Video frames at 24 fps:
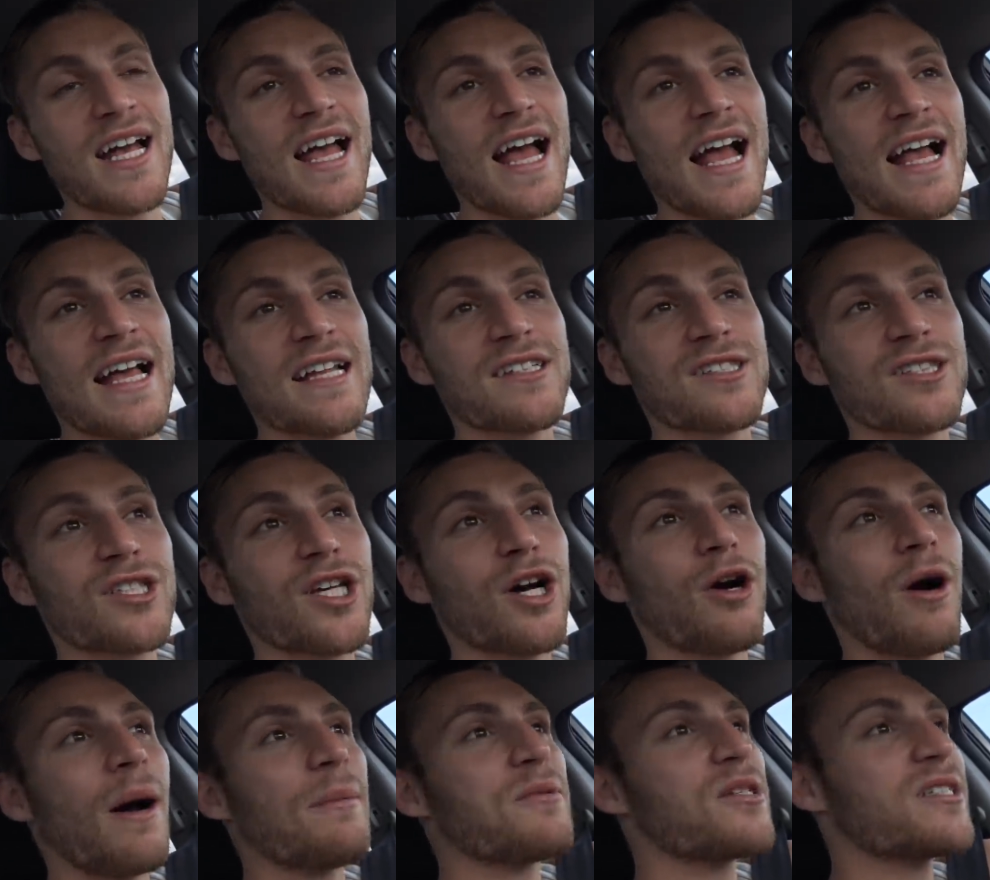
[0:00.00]
And
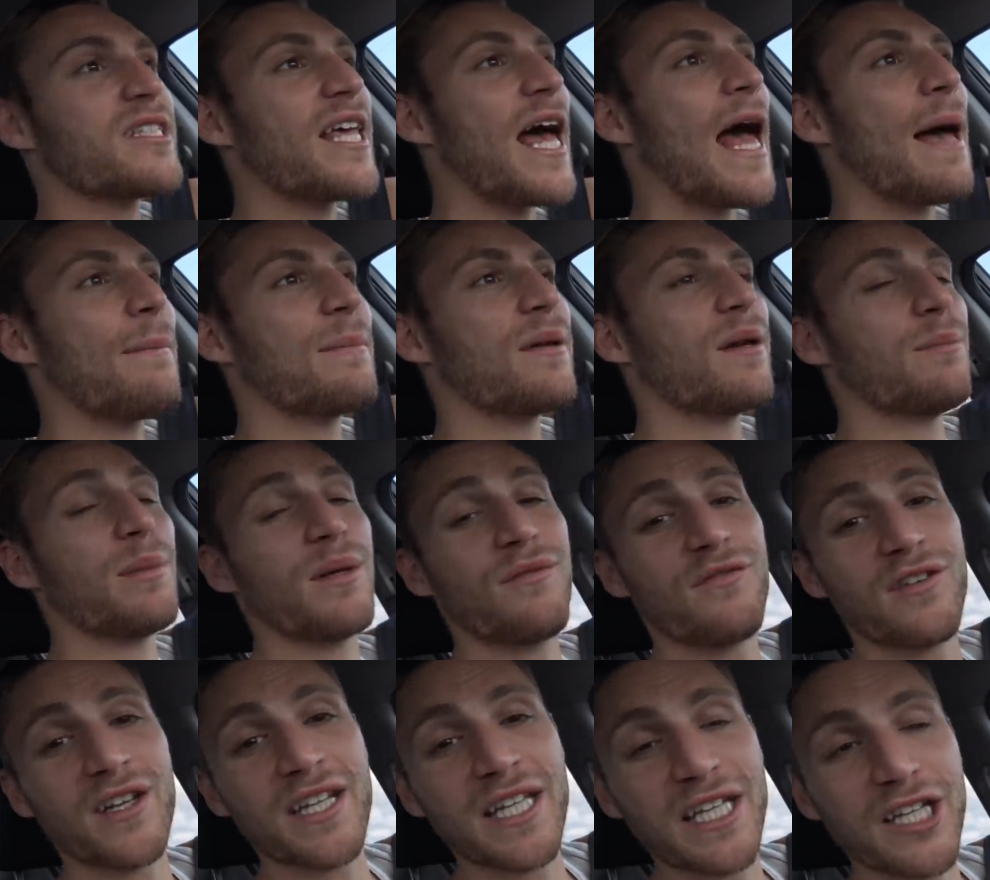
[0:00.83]
so I'm just happy to be
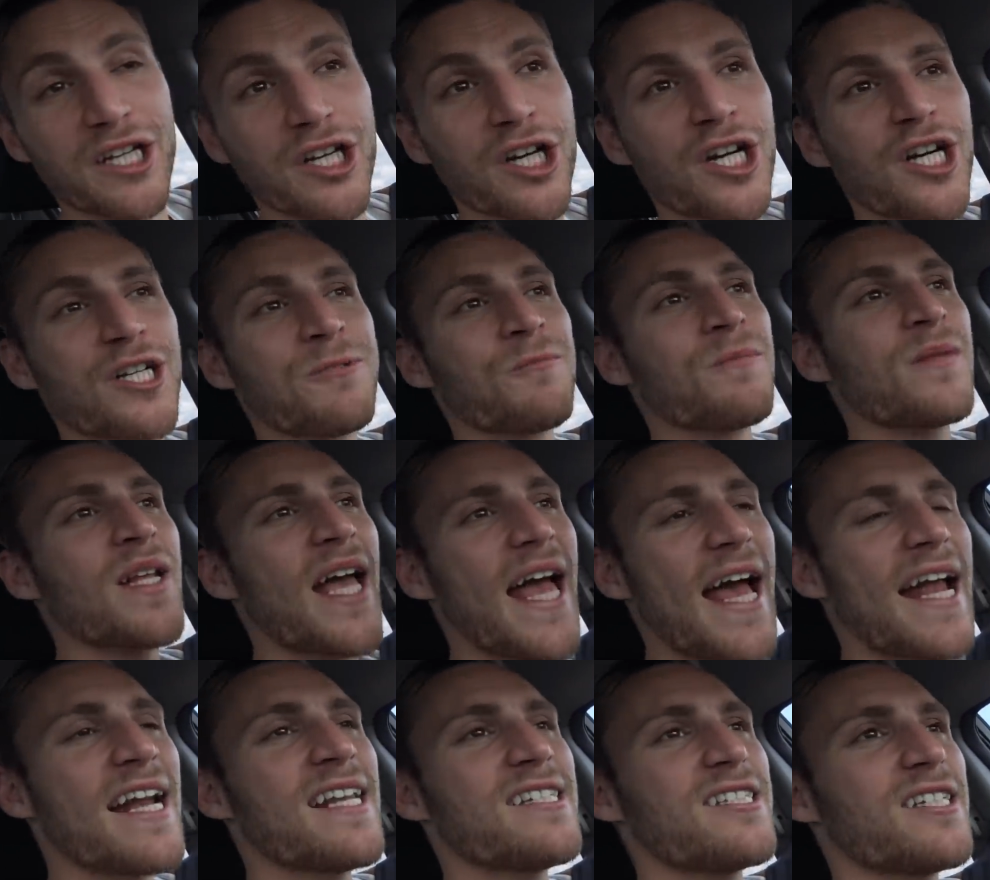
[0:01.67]
feeling good,
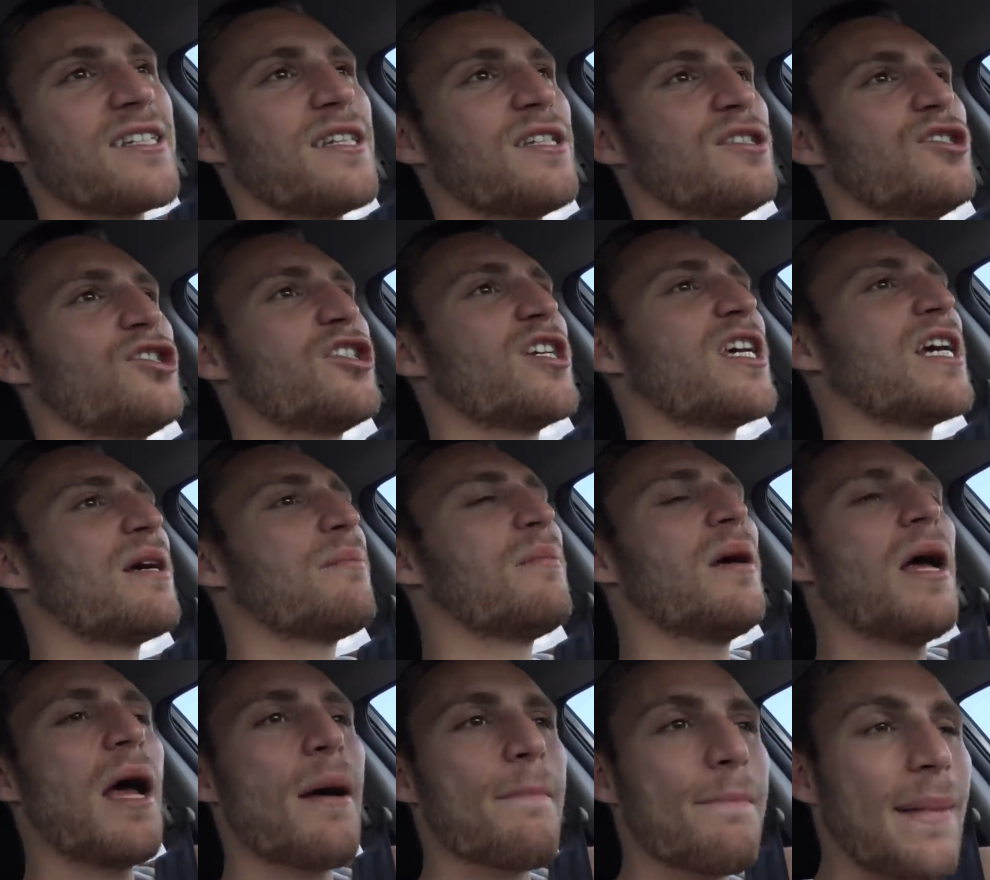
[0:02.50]
headed to the
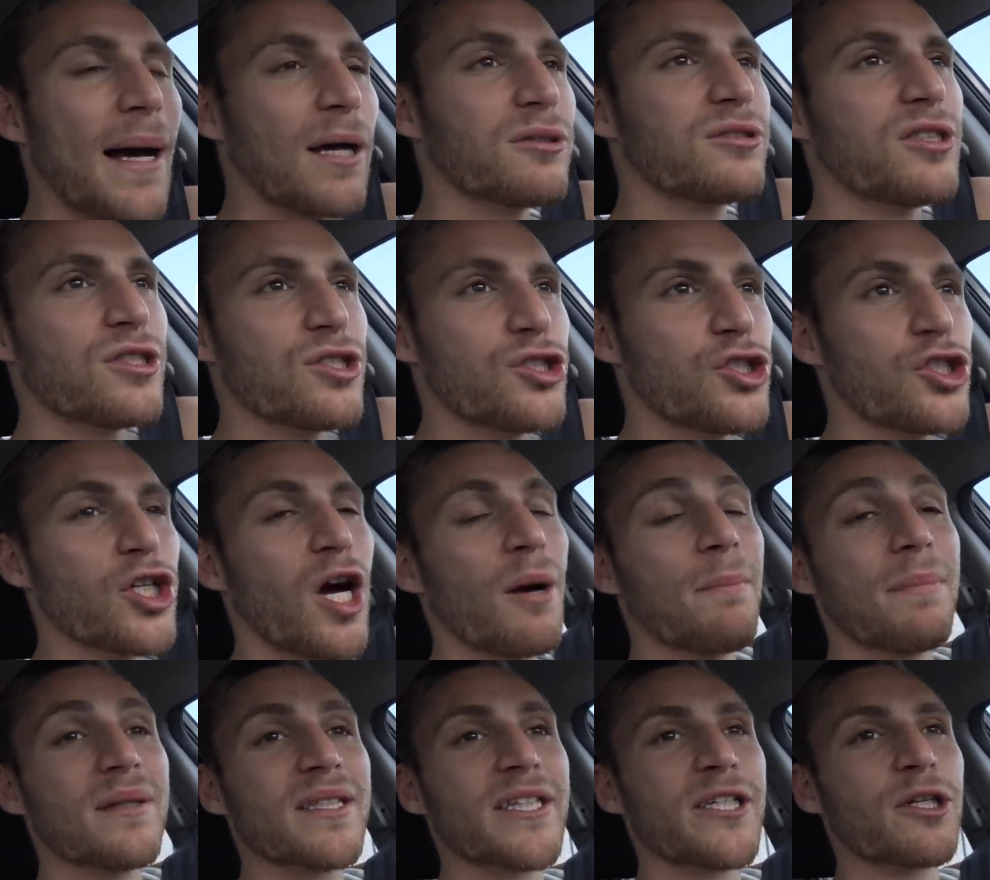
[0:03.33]
gym, about to
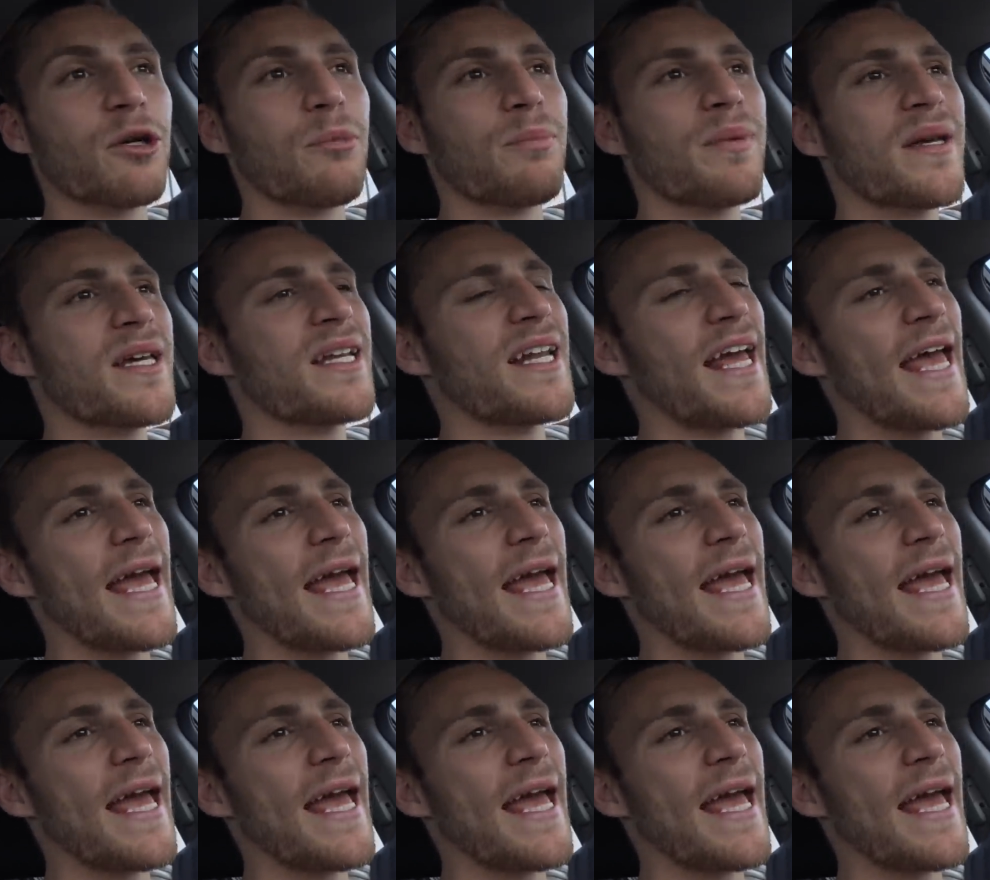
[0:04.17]
jump a little bit.